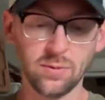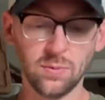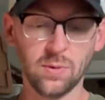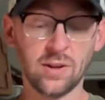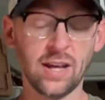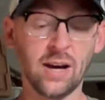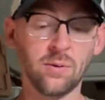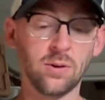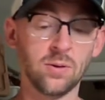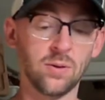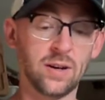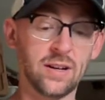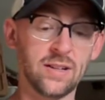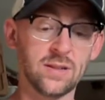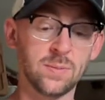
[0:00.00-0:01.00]
with
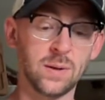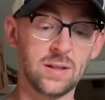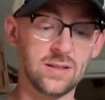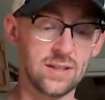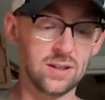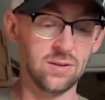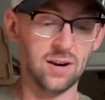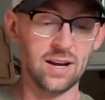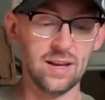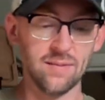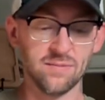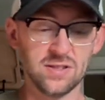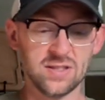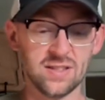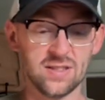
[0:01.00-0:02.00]
Ecuadorians placing great
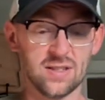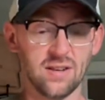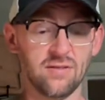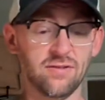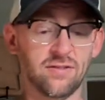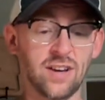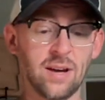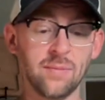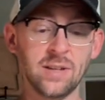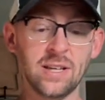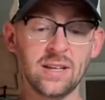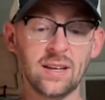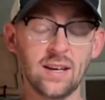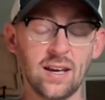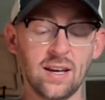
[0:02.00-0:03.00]
emphasis on
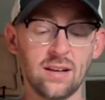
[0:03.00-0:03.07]
family,